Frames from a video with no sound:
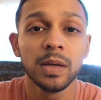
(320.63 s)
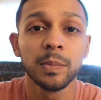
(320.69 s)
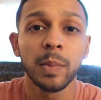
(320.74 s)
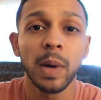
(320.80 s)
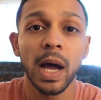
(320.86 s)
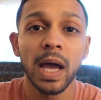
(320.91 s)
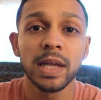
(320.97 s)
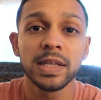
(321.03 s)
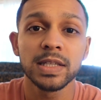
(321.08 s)

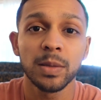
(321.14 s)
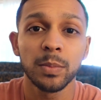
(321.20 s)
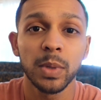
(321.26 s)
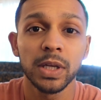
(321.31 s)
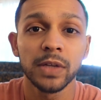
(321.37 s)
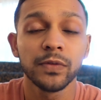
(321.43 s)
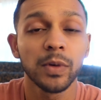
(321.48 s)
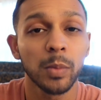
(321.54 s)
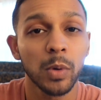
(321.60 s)
by
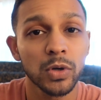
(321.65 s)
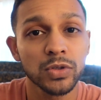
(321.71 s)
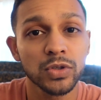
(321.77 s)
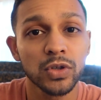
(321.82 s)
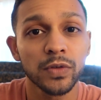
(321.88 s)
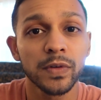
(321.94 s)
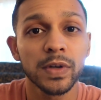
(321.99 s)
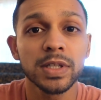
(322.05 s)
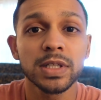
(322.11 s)
somebody from our
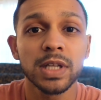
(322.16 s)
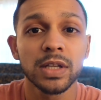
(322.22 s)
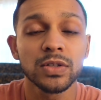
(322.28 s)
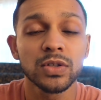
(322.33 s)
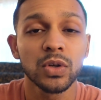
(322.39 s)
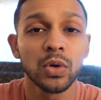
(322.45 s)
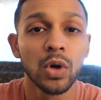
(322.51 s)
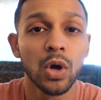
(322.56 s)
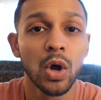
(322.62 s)
service and
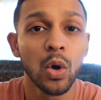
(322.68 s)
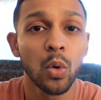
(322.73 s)
so